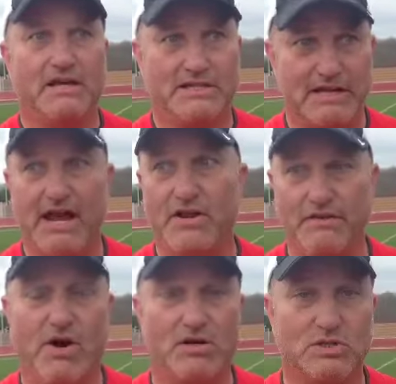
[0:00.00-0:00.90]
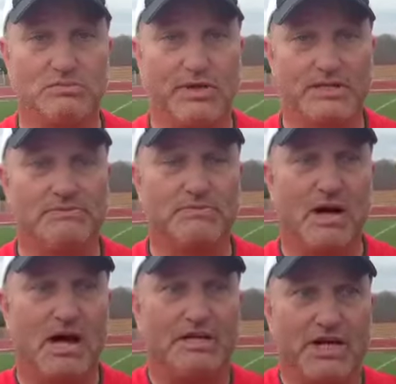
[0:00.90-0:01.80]
because they, they've also played some
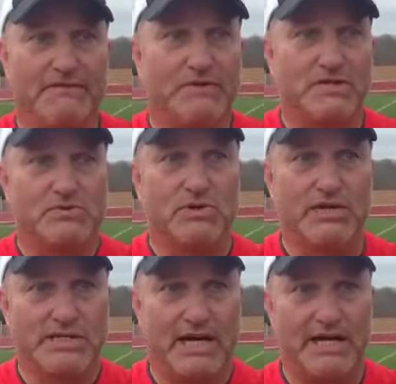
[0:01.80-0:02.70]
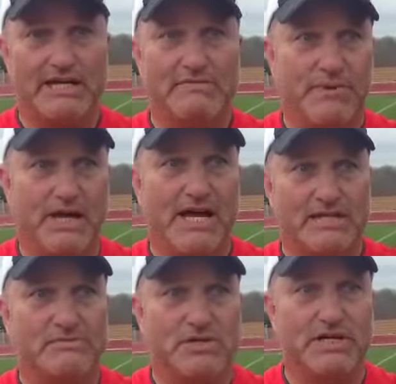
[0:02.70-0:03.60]
uh, Jefferson really tight. They play, had
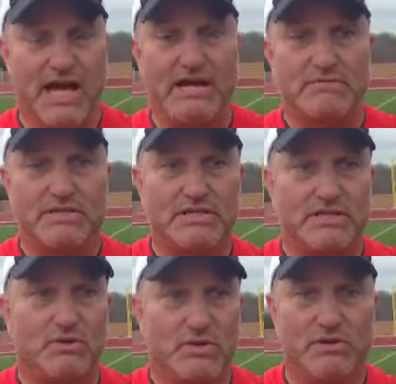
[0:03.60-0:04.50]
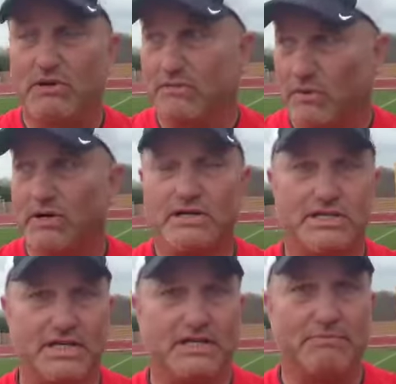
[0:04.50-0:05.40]
some good games, so we were looking forward to
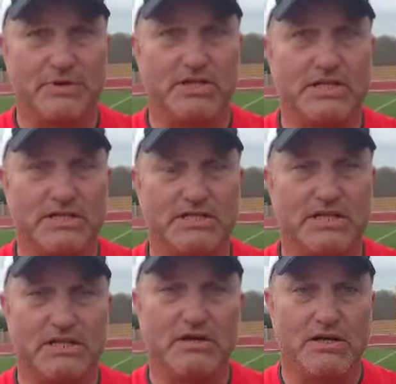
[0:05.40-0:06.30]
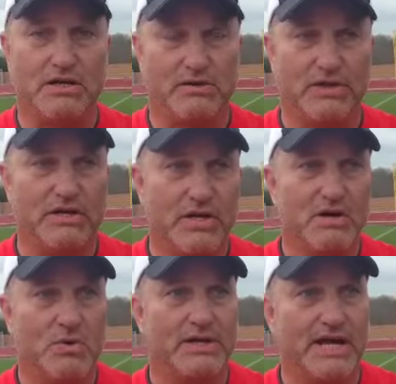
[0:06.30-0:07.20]
seeing the pitching, seeing you know the
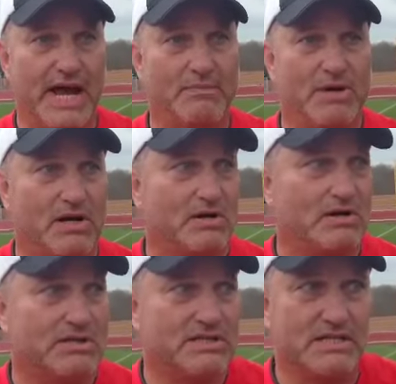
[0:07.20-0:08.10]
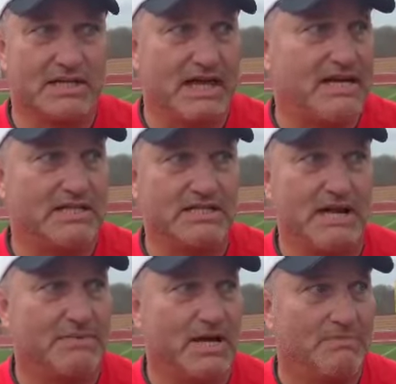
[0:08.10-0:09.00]
what they had. But our girls again just
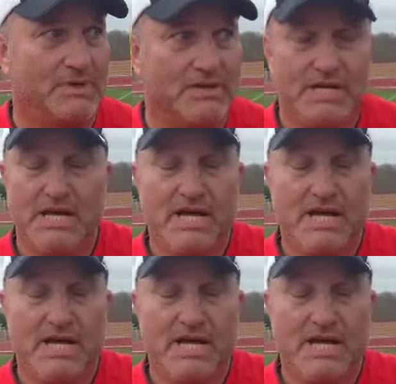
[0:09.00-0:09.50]
stepped up and